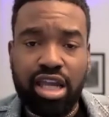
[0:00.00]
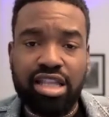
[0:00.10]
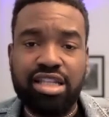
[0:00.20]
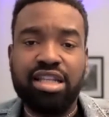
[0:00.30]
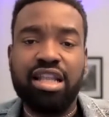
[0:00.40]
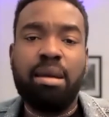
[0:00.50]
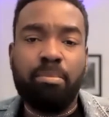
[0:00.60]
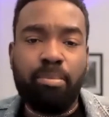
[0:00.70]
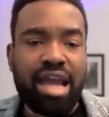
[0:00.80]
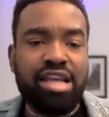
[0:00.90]
You're getting?
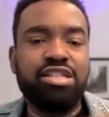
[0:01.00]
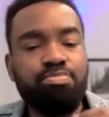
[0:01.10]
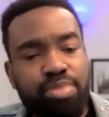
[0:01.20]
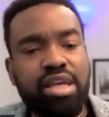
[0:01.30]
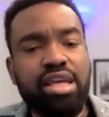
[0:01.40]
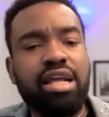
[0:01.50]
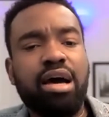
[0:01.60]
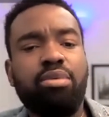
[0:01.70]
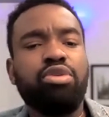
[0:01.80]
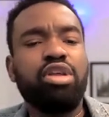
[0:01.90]
By speaking
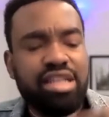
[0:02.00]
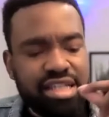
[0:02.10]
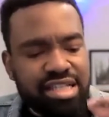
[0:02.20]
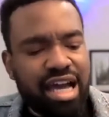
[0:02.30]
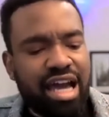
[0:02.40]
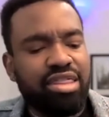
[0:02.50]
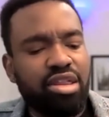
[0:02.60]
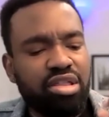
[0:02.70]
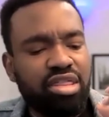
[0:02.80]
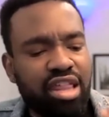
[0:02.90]
out, these are
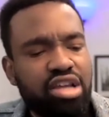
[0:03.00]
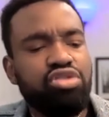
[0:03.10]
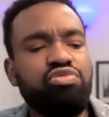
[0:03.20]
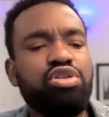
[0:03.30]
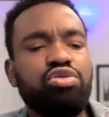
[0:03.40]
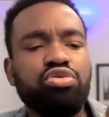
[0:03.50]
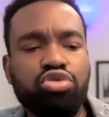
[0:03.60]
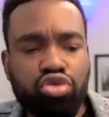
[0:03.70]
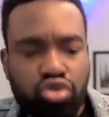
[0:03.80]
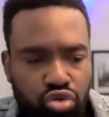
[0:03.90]
the things we
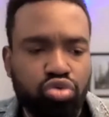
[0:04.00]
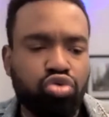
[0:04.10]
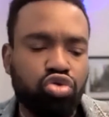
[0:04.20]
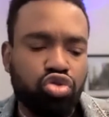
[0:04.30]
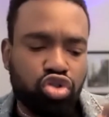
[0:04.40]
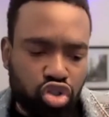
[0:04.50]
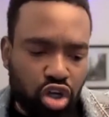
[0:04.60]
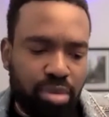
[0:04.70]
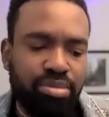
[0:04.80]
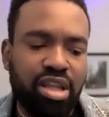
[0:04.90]
could do to
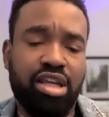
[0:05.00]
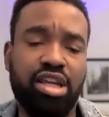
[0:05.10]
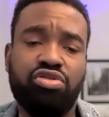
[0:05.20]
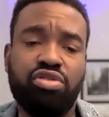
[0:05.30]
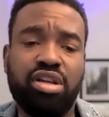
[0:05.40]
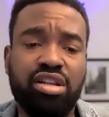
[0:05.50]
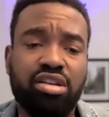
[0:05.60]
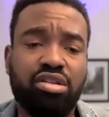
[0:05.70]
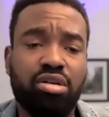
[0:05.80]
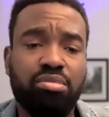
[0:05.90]
stop the hatred
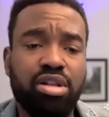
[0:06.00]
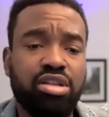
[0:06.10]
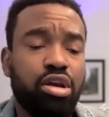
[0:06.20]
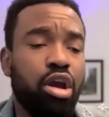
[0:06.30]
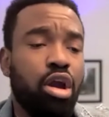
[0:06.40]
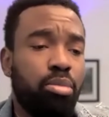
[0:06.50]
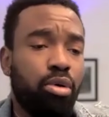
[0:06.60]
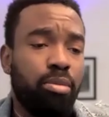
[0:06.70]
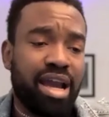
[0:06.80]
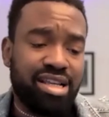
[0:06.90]
in the community.
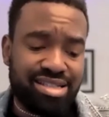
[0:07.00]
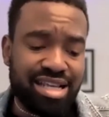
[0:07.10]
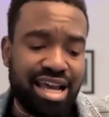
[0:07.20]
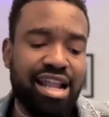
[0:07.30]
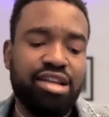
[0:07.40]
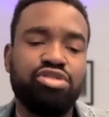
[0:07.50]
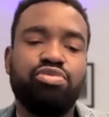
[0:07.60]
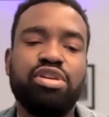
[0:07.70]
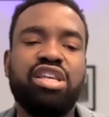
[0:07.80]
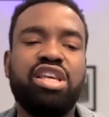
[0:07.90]
But by
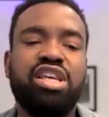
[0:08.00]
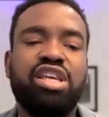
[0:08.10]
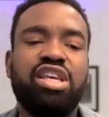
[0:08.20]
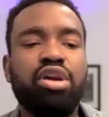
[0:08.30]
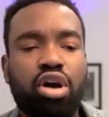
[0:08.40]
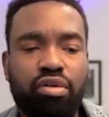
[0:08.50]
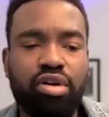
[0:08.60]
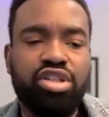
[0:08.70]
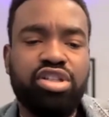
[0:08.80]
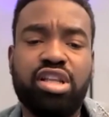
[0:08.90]
silence, we keep
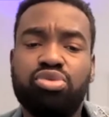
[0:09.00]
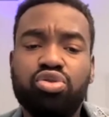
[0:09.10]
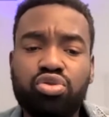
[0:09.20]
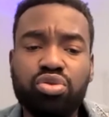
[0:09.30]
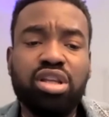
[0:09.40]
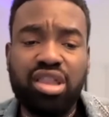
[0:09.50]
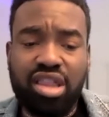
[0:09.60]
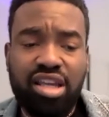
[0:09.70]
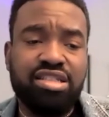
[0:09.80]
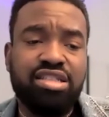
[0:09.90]
encouraging them to do the
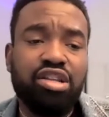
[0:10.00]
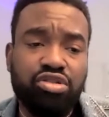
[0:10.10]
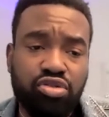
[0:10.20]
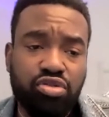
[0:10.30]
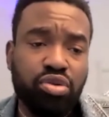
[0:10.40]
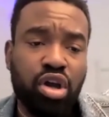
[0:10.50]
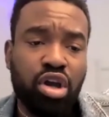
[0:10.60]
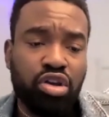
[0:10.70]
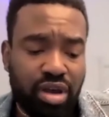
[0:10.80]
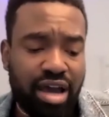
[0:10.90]
things they do.
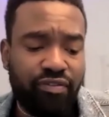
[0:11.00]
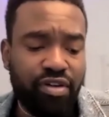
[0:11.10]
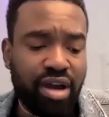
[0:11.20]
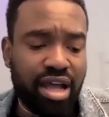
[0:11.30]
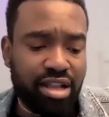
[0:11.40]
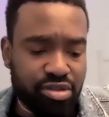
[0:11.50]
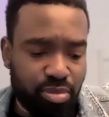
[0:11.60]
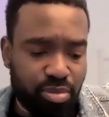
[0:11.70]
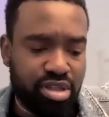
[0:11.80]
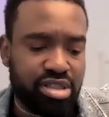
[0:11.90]
So I feel at
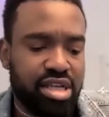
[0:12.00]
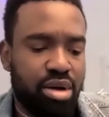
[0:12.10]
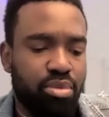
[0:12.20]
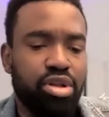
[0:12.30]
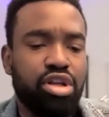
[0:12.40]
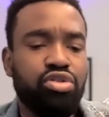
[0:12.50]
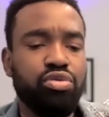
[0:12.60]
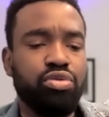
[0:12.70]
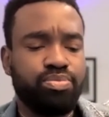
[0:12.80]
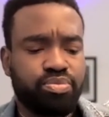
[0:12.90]
this point in time, we need
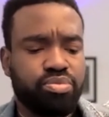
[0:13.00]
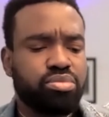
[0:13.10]
to